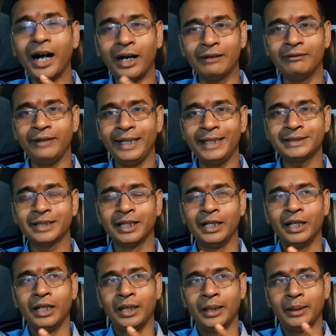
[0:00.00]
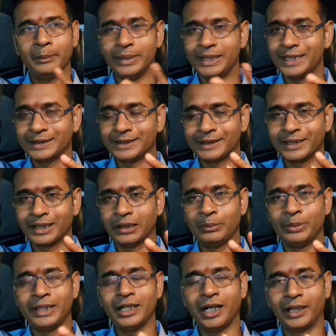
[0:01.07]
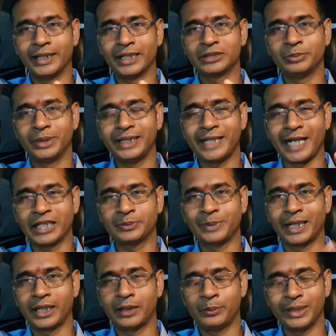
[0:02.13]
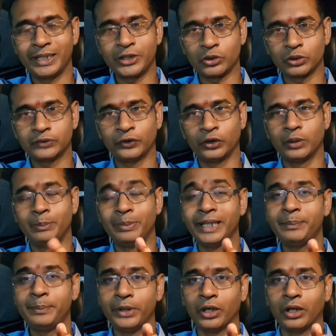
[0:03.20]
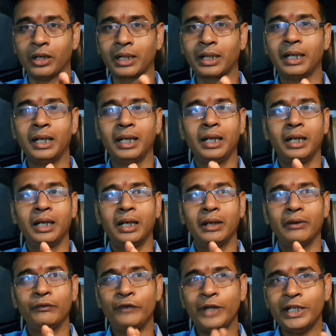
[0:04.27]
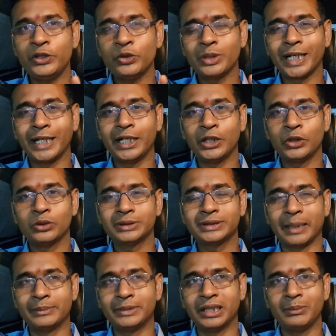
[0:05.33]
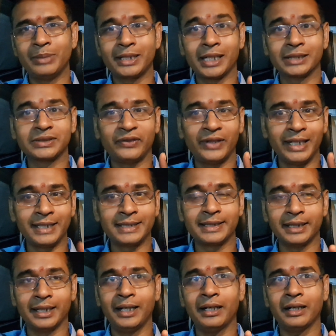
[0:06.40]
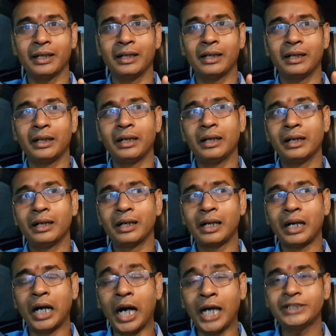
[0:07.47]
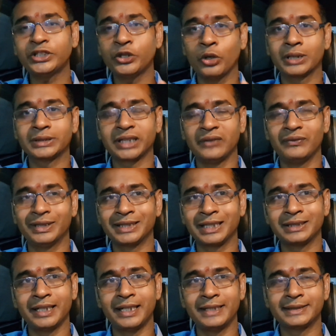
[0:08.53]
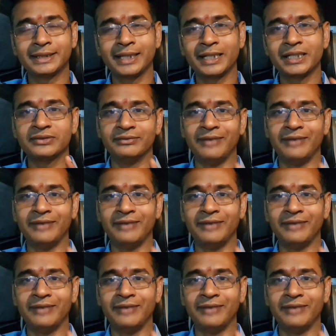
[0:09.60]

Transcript: Always be ethical, be honest, be transparent, be truthful, be pure. When you get into something because of a desire, ask yourself whether the desire is